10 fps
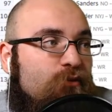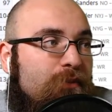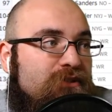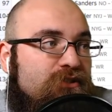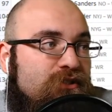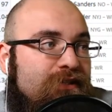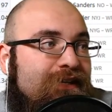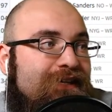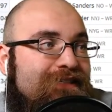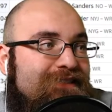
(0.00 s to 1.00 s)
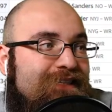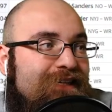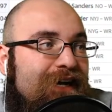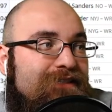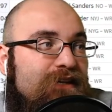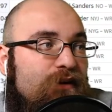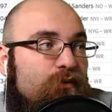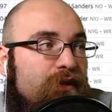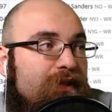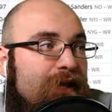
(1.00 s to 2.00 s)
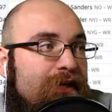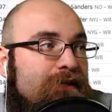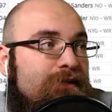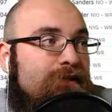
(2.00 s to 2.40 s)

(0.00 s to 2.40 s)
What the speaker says: position, seeing guys that I really like.